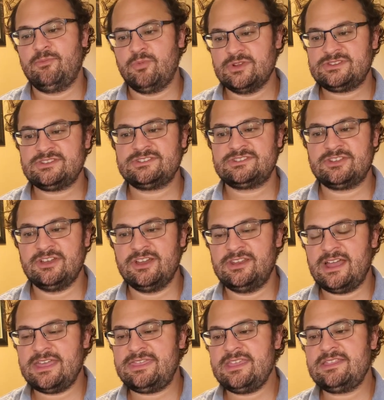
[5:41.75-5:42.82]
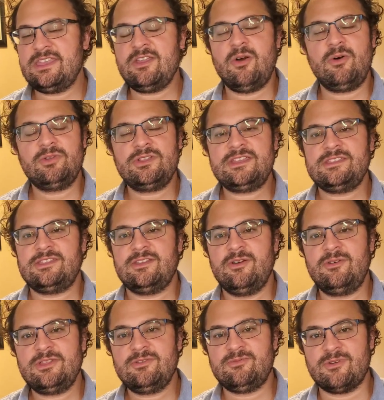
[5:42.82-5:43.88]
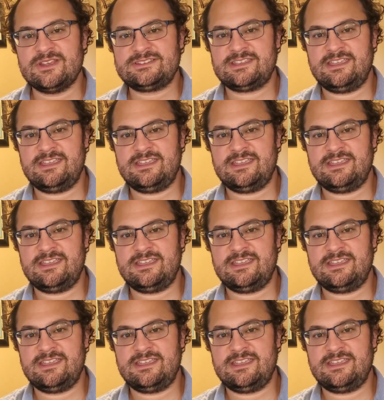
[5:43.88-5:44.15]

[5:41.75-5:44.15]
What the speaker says: which is good. I think the only risk